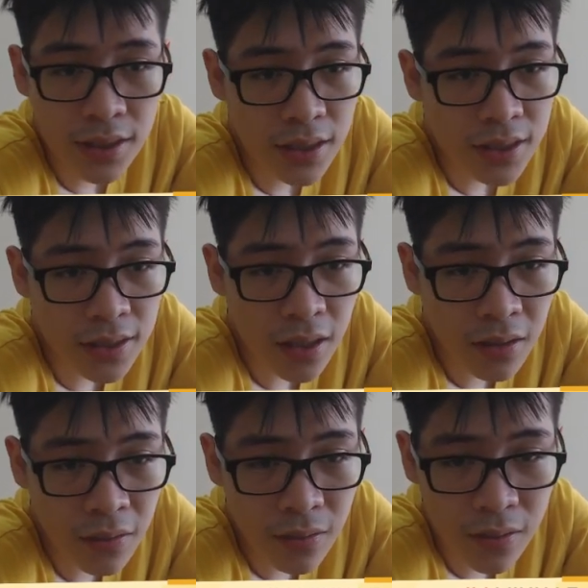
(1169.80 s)

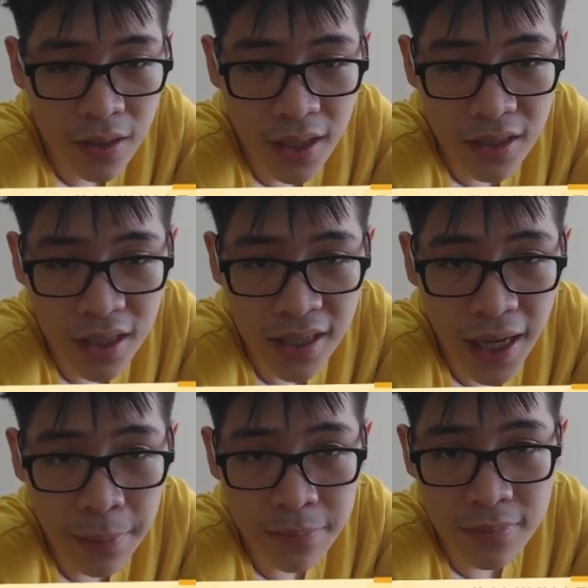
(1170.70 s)
So in the
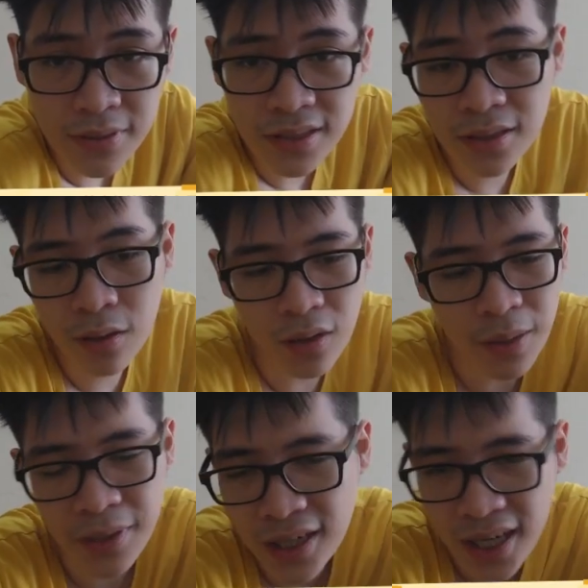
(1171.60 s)
game, I
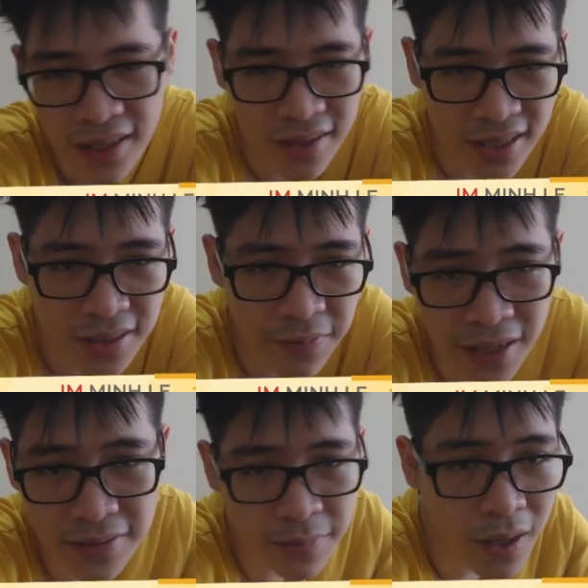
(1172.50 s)
mean, I think I
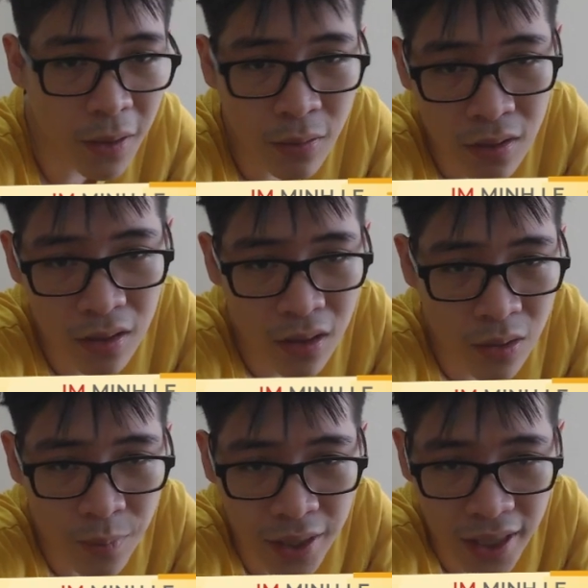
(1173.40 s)
survived somehow.
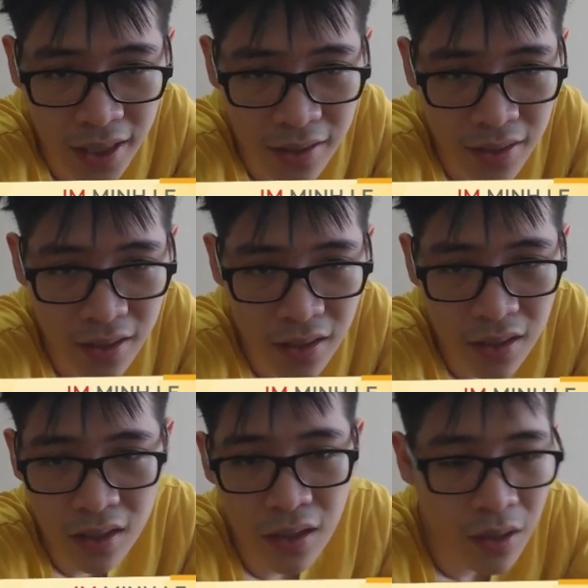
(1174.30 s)
Rook B8,
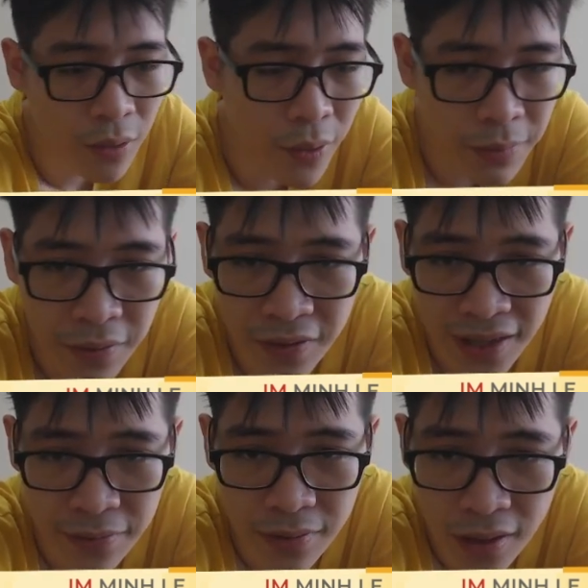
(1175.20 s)
Queen B5,
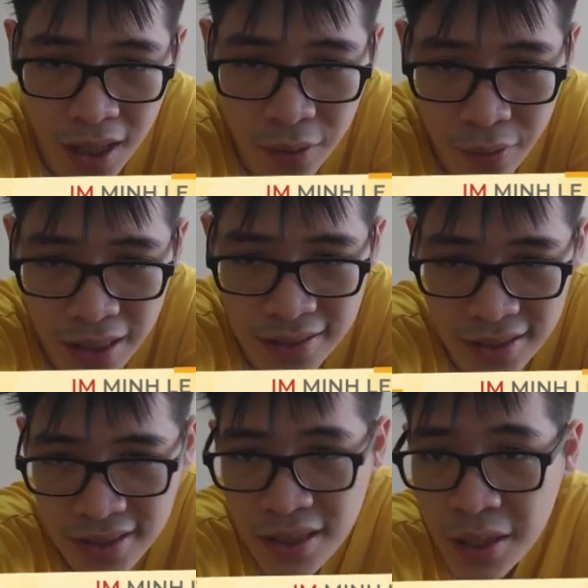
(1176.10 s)
and Queen
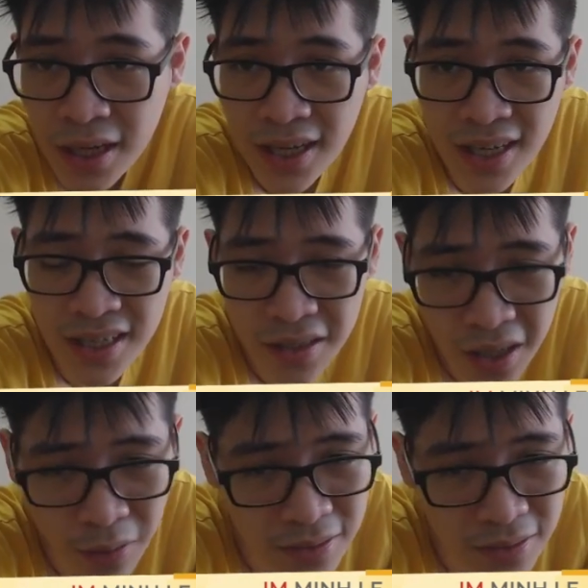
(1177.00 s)
E6. You know,